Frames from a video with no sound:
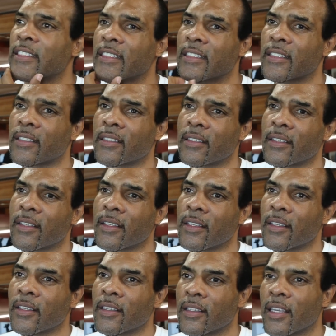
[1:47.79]
is a little bit
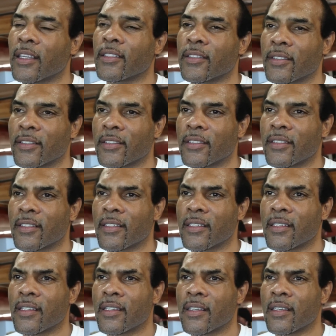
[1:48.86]
different. Yes.
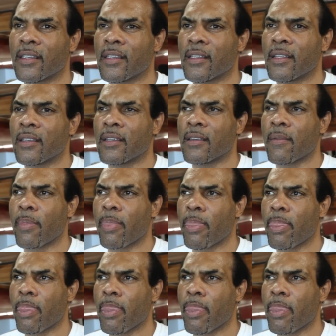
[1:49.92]
Has that made a difference at all?